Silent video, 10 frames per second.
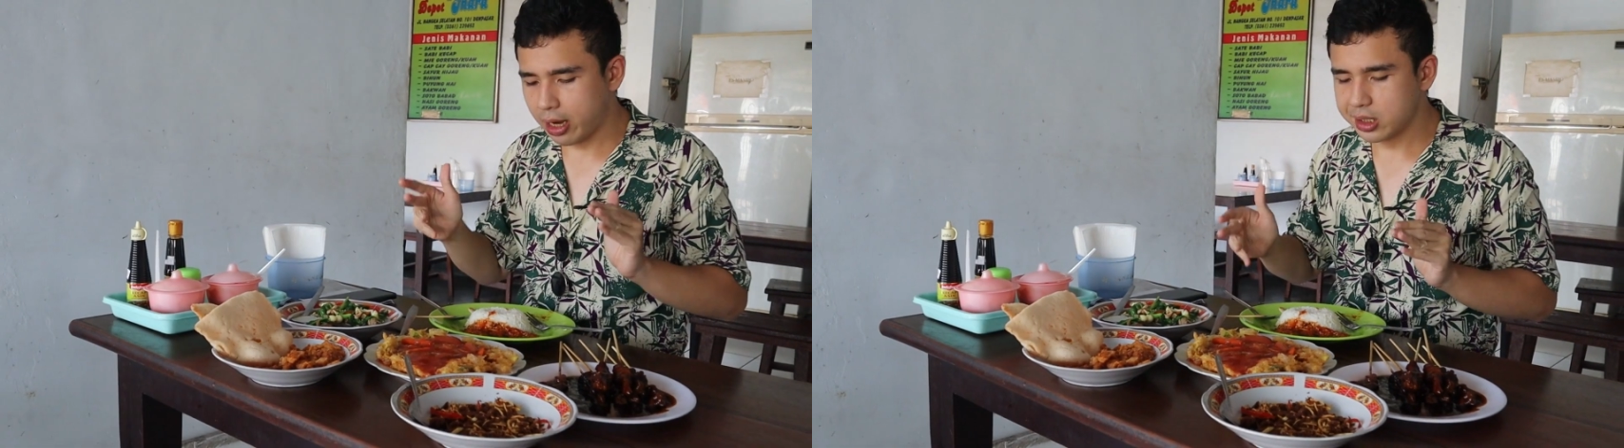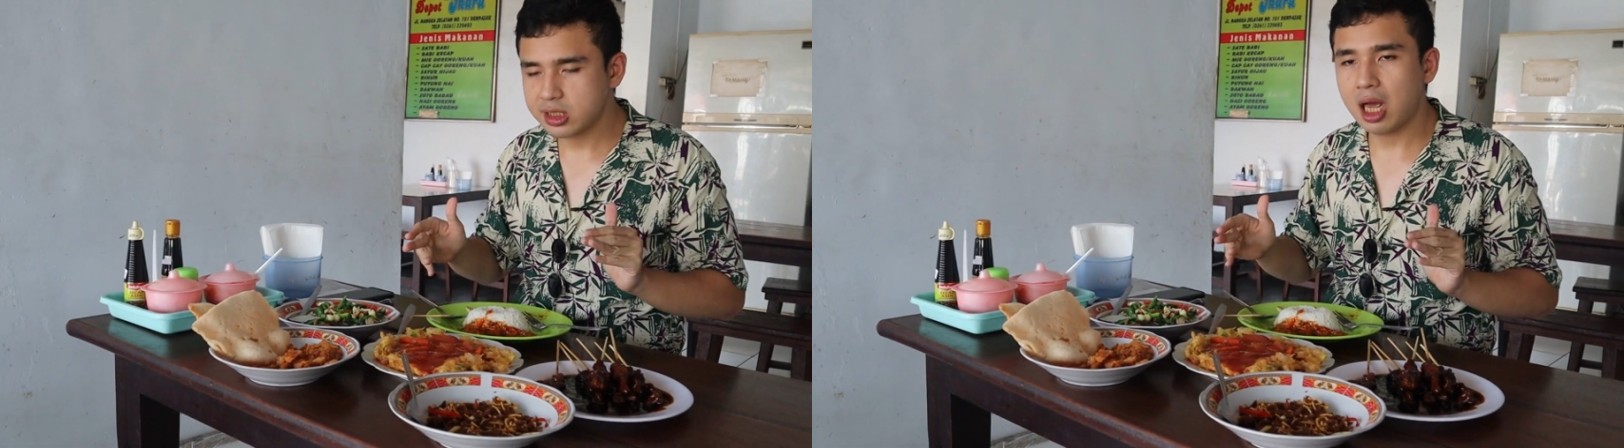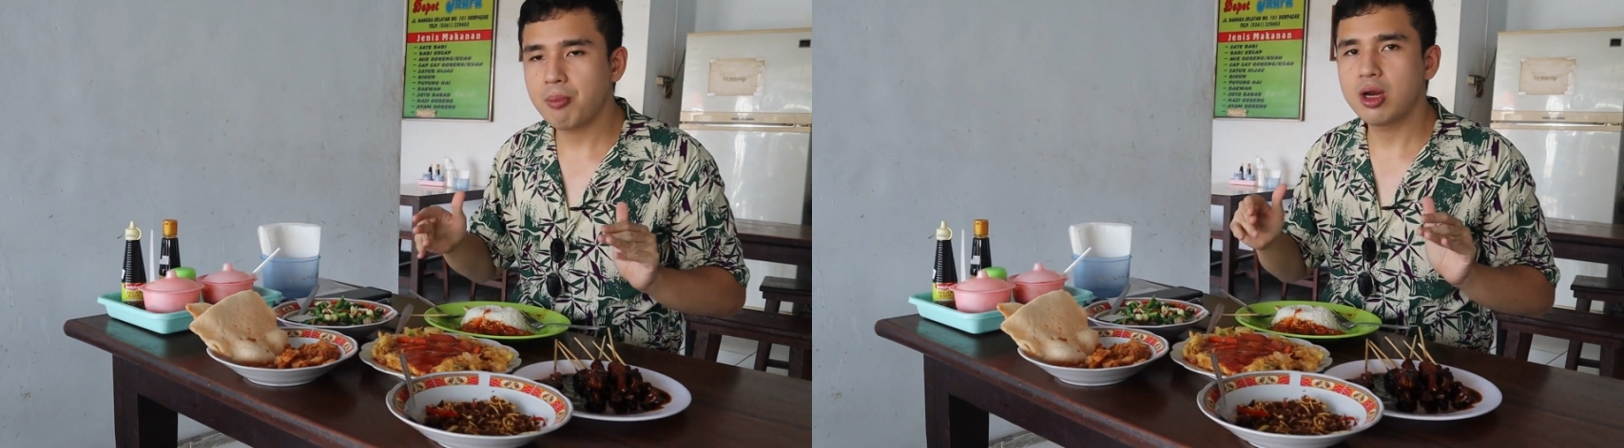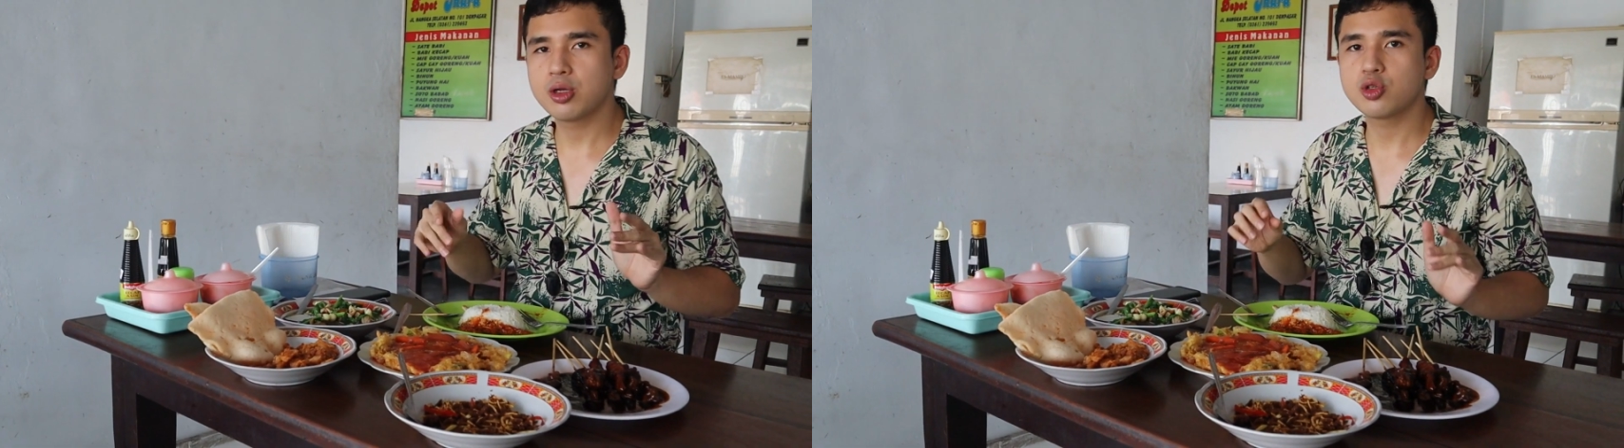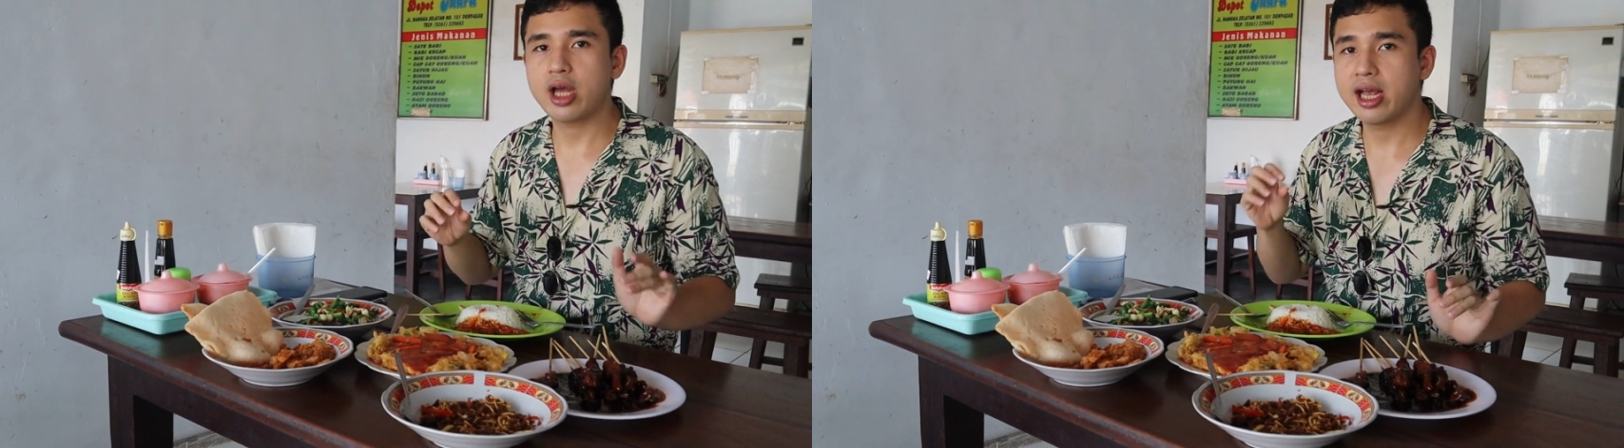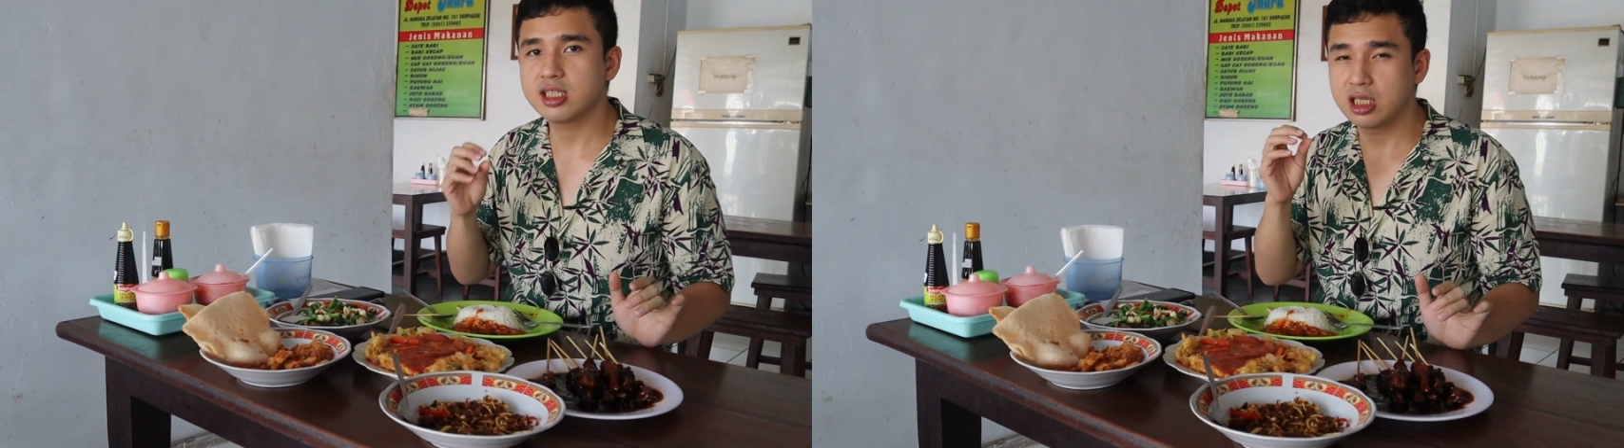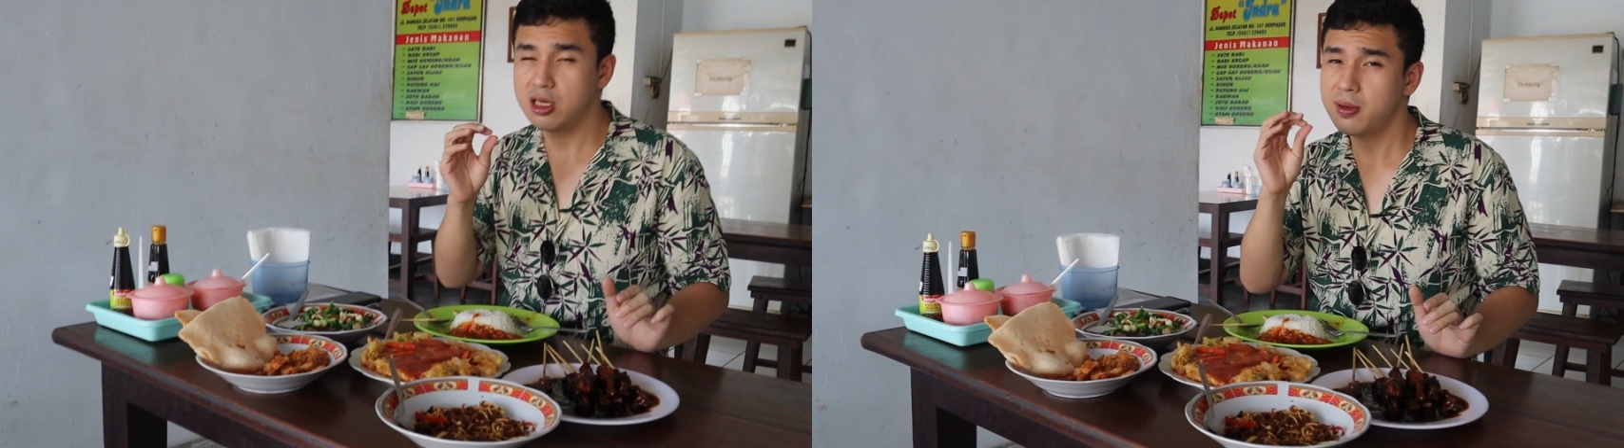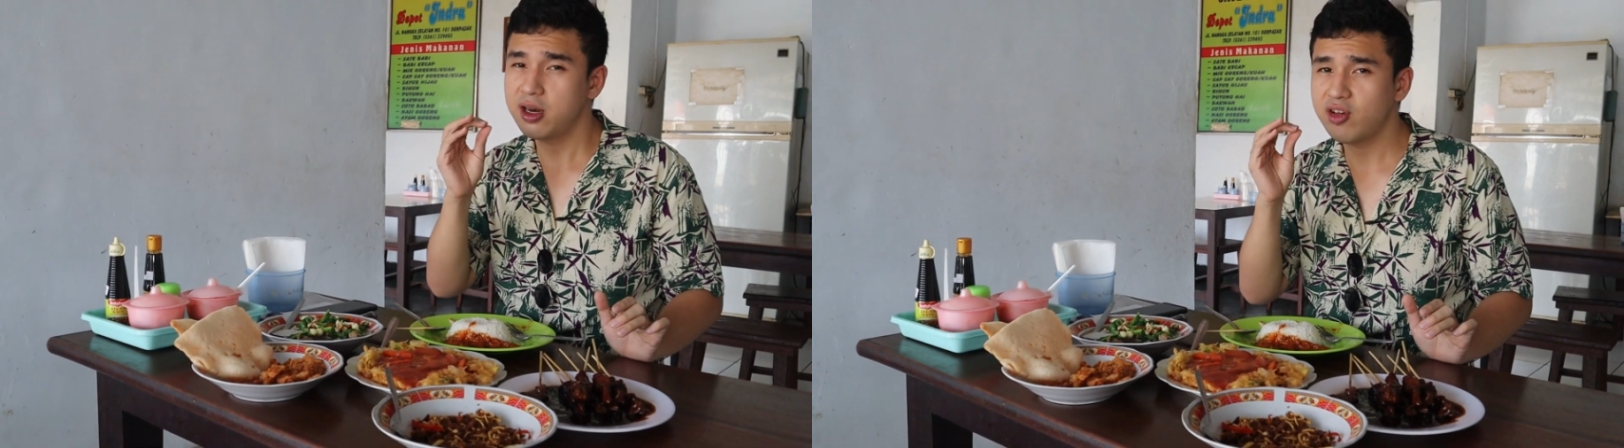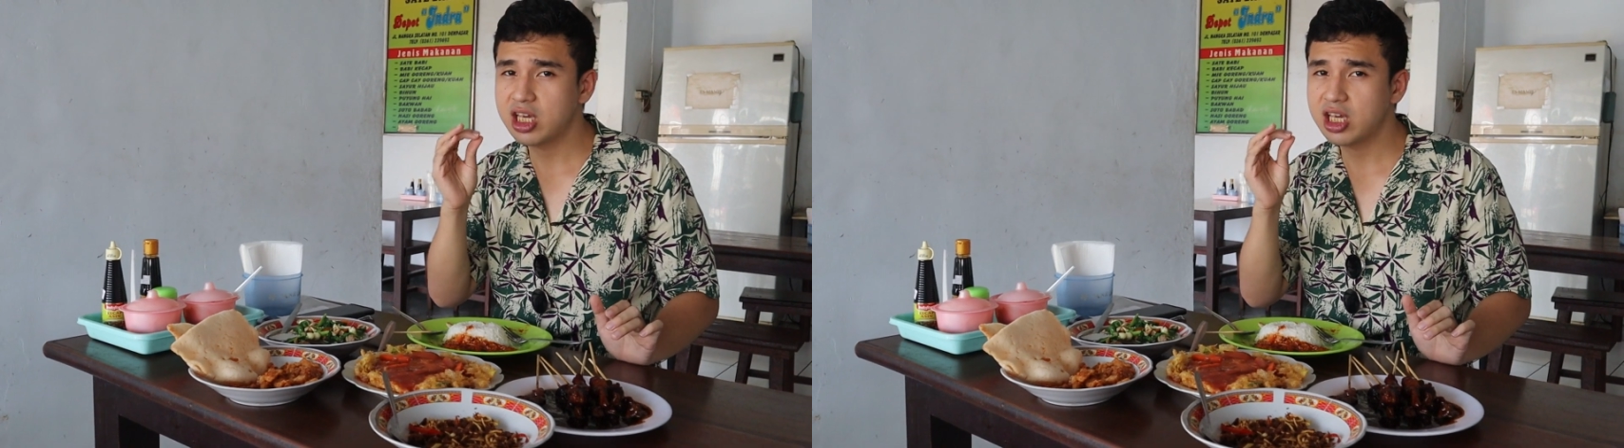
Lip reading: and the sambal also adds a little bit of